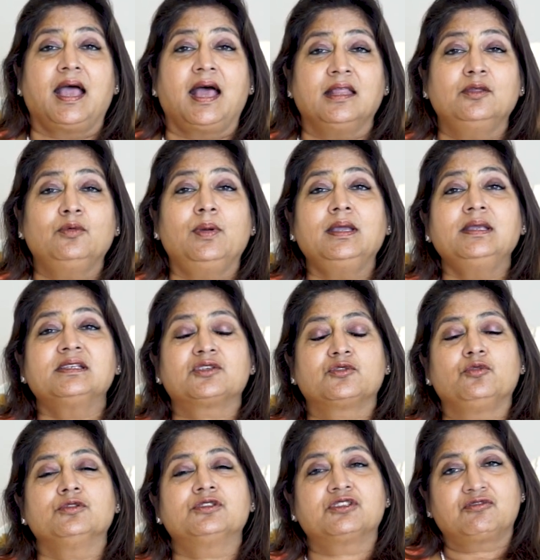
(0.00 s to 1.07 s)
Otherwise,
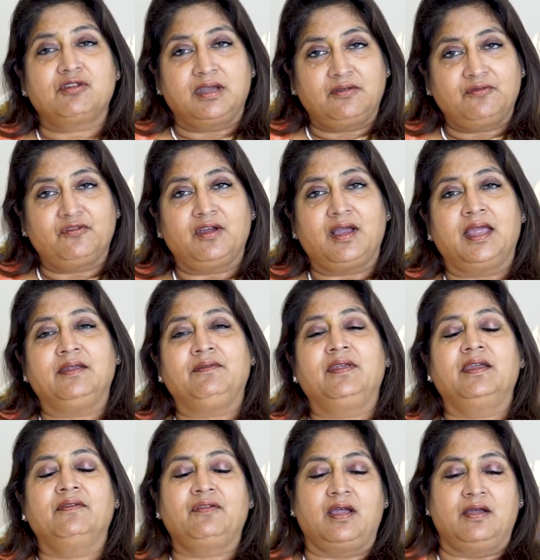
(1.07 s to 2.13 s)
go straight for
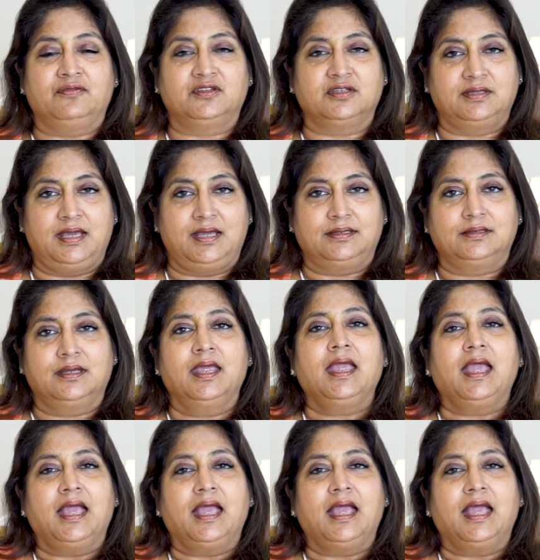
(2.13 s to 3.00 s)
IVF after that,